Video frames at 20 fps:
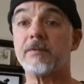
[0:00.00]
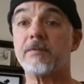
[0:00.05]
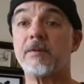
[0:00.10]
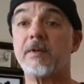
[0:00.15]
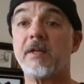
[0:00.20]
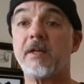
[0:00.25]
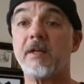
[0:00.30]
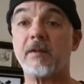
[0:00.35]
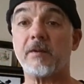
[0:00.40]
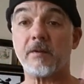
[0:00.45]

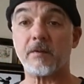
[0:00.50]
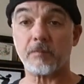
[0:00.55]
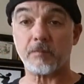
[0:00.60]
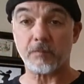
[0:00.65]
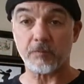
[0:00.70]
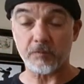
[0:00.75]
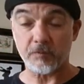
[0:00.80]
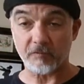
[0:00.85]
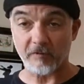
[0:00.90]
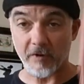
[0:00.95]
right?
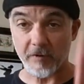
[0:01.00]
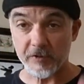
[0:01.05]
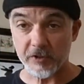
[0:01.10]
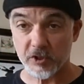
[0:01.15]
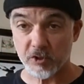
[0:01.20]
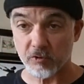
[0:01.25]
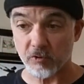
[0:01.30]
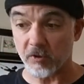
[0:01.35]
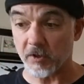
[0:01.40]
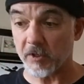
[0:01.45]
Very
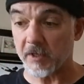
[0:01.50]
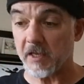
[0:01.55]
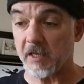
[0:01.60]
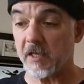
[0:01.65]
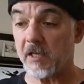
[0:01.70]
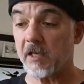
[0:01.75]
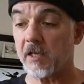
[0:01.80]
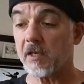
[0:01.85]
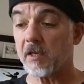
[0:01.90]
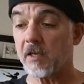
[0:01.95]
strong
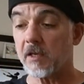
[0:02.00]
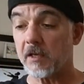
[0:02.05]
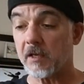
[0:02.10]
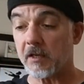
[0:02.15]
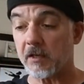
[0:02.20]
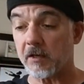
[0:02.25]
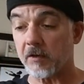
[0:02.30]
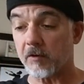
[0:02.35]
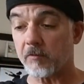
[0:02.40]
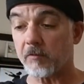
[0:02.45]
E
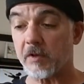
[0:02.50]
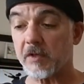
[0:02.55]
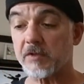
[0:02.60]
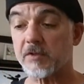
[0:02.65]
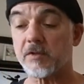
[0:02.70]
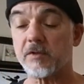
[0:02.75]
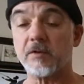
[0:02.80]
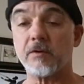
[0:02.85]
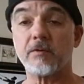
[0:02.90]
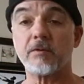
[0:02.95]
and a
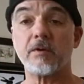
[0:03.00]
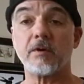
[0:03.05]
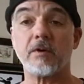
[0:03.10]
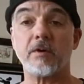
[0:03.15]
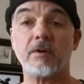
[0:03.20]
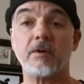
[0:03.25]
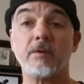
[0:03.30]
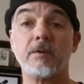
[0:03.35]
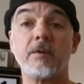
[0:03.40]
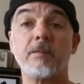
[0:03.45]
grace note
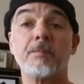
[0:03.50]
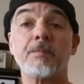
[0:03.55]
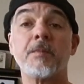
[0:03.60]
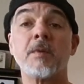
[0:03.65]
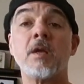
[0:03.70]
O.